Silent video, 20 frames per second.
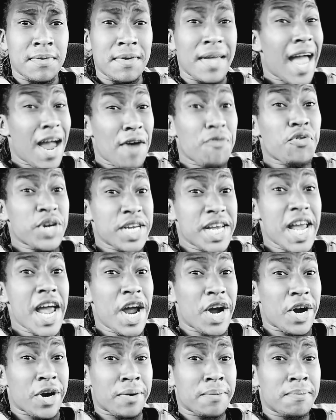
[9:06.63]
Every
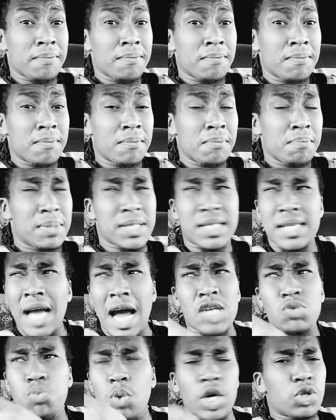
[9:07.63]
year,
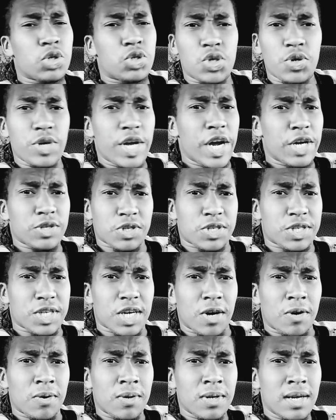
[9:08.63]
besides 1 or 2 years or
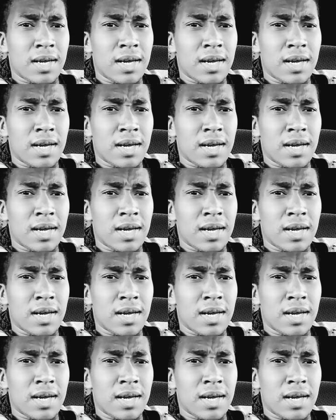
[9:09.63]
so.